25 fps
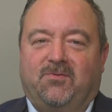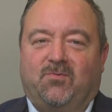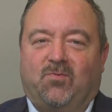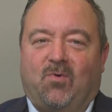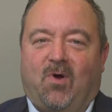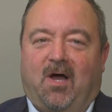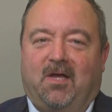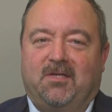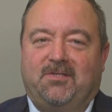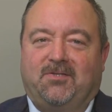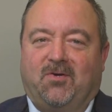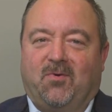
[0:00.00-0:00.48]

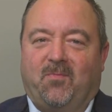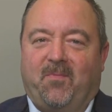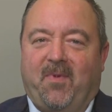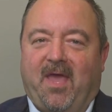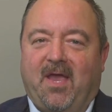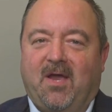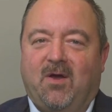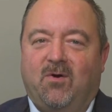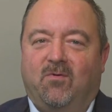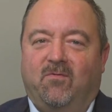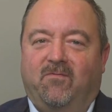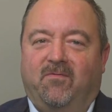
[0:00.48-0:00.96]
roster
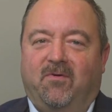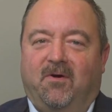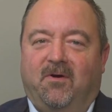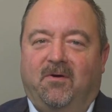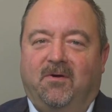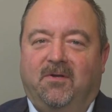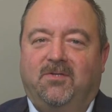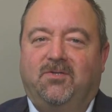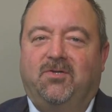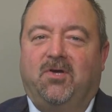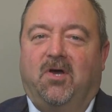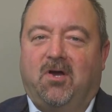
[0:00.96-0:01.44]
makeover.
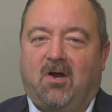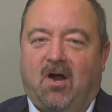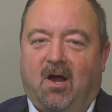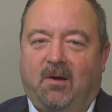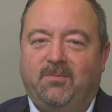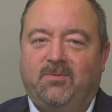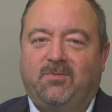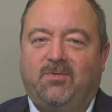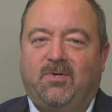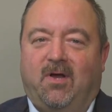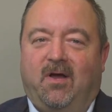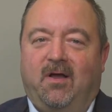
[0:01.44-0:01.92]
Doug
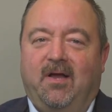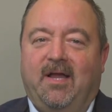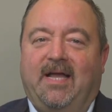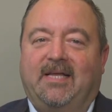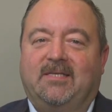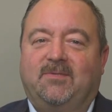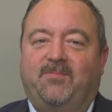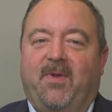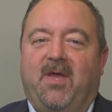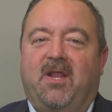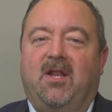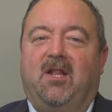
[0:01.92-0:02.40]
Armstrong
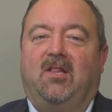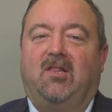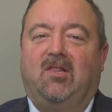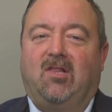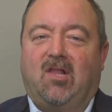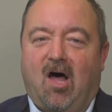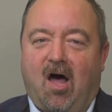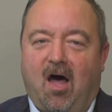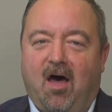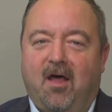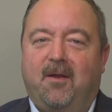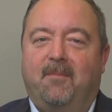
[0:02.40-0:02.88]
has made a
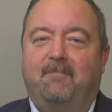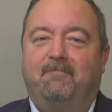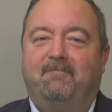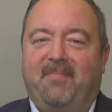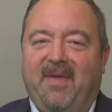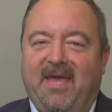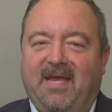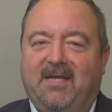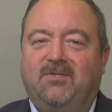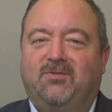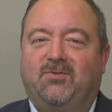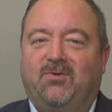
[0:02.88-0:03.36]
lot of
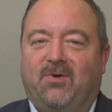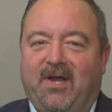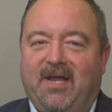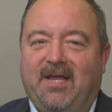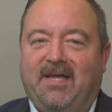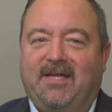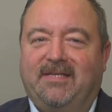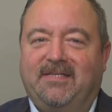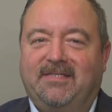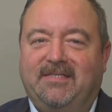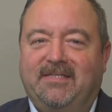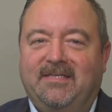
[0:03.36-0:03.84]
big
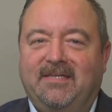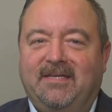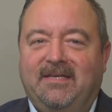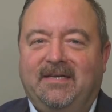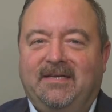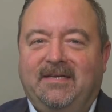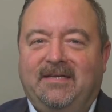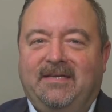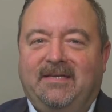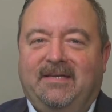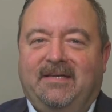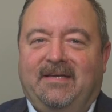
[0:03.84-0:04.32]
trades
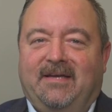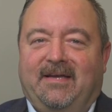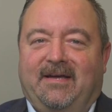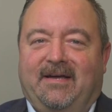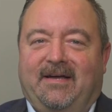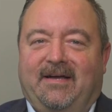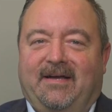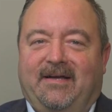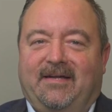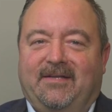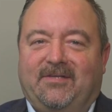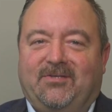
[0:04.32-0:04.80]

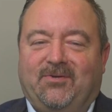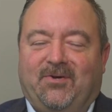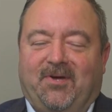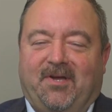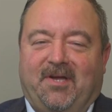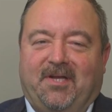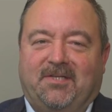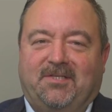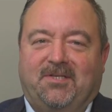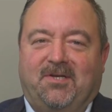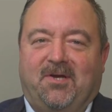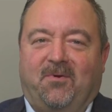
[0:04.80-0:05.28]

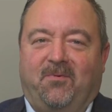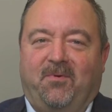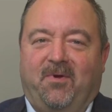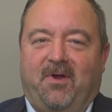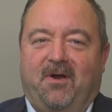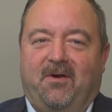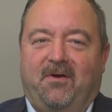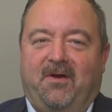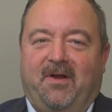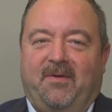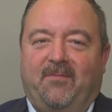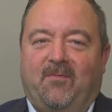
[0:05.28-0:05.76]
during his
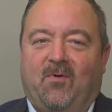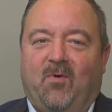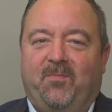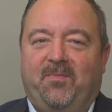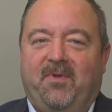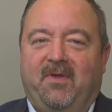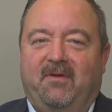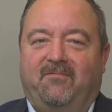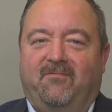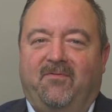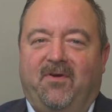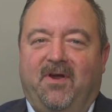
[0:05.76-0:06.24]
career, and he won't
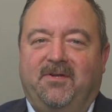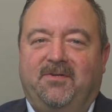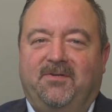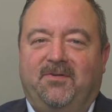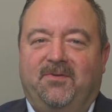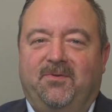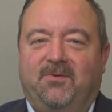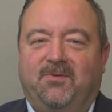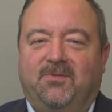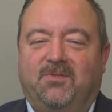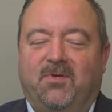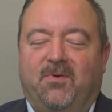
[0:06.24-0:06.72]
be afraid to
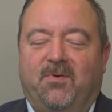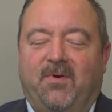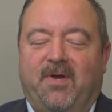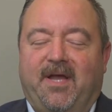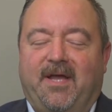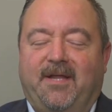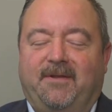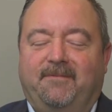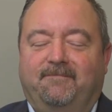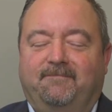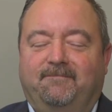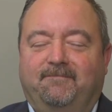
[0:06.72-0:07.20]
do so
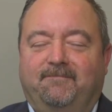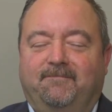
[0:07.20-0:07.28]
again.